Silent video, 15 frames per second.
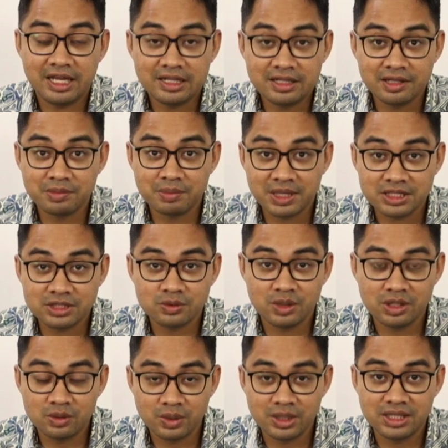18th March
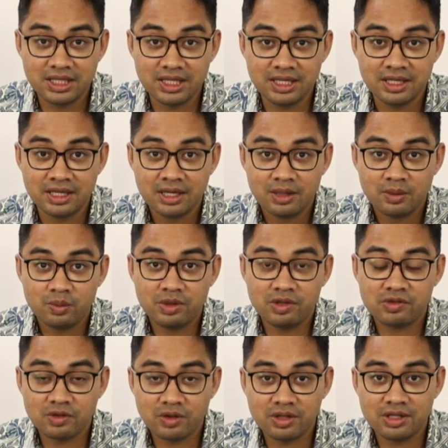2020, we
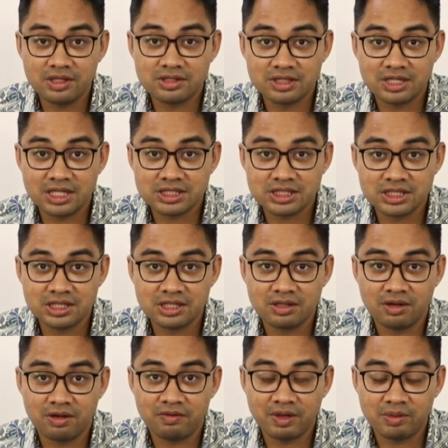saw the
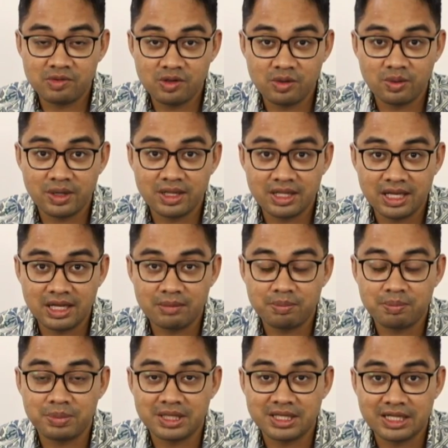introduction of MCO, and
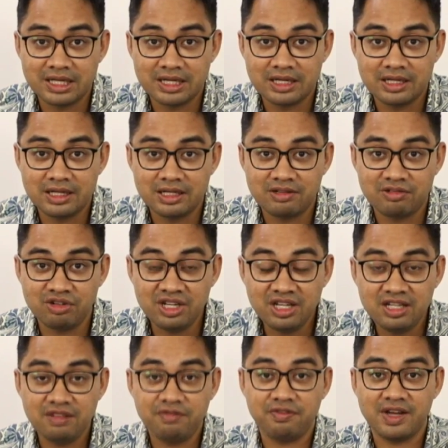that particularly
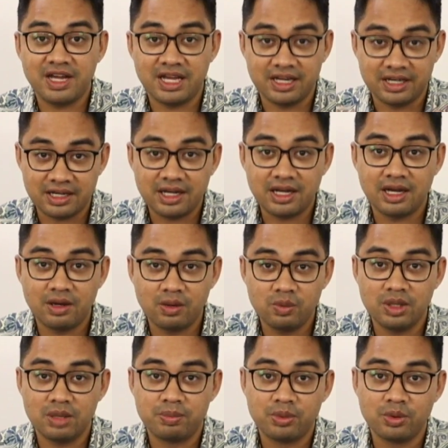redefined how
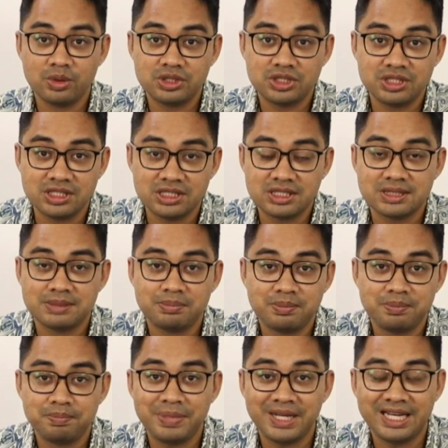we approach this
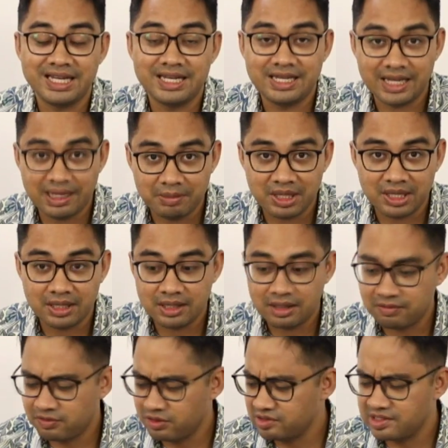
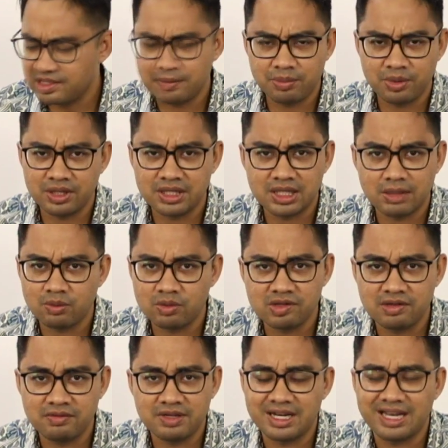pandemic. Because at that point in time, it
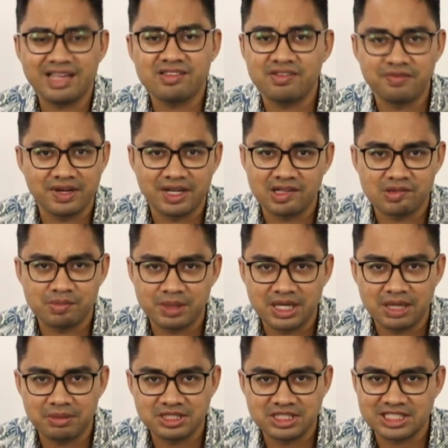wasn't even classified as a
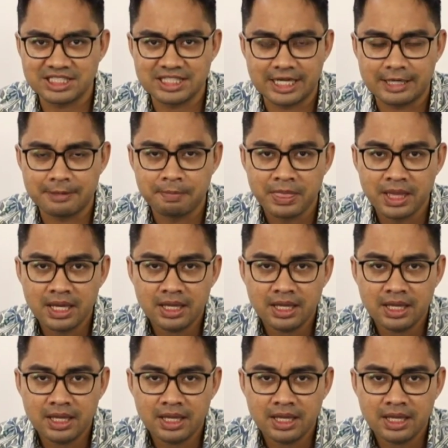pandemic just yet.